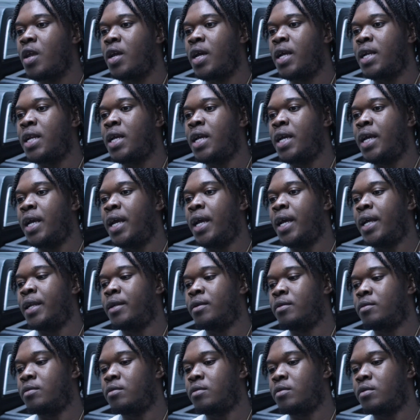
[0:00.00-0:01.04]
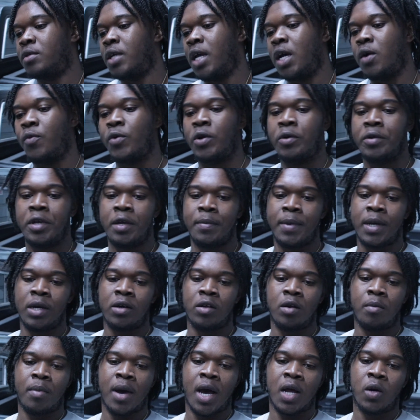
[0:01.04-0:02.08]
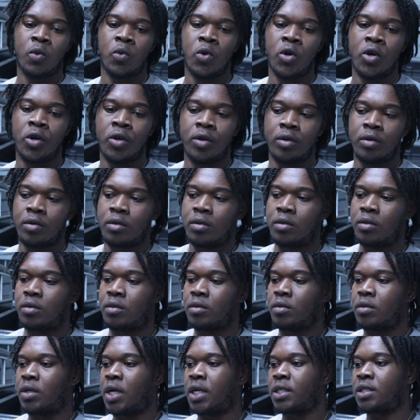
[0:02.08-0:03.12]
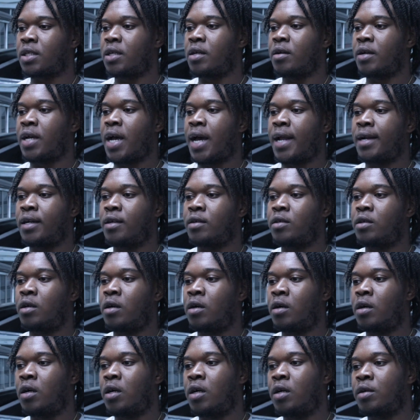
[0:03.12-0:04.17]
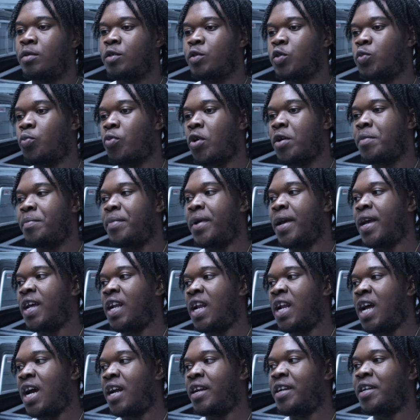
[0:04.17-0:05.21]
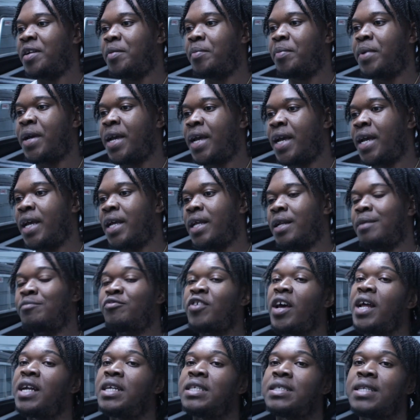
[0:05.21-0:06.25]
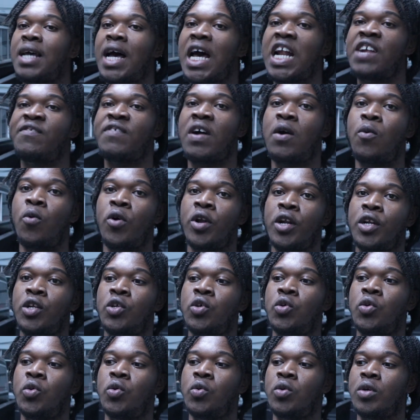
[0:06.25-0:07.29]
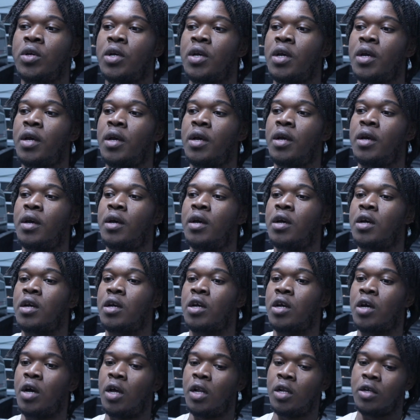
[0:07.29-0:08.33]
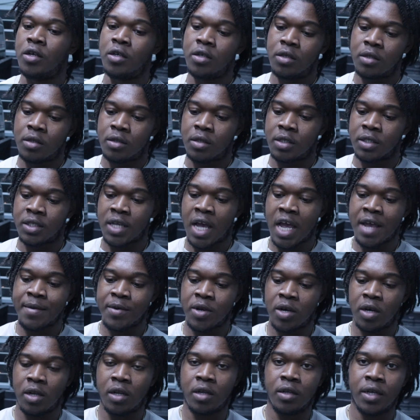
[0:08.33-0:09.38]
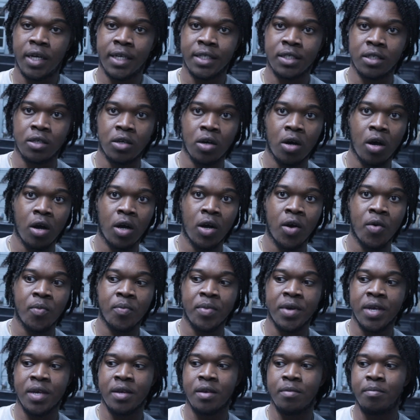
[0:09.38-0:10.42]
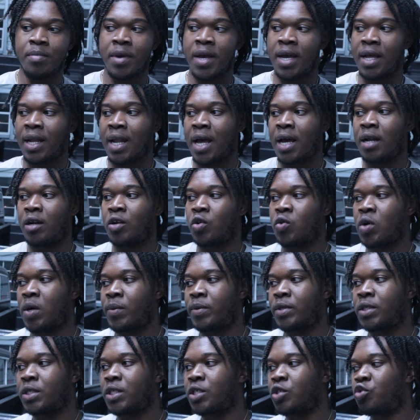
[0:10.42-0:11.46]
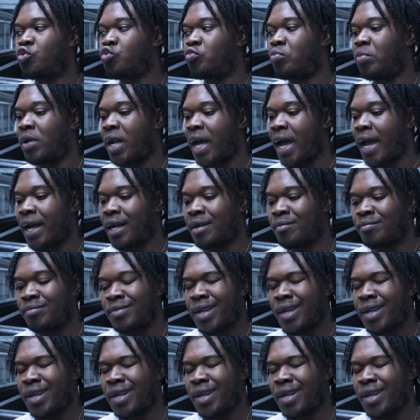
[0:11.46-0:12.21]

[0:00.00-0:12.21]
And then, yeah, we're gonna get back on the body work. I still got a spray bed line in the bed. I'm trying to decide if I want to do color, the same color as the car gonna be, bed line, or do I want to just do black. I'm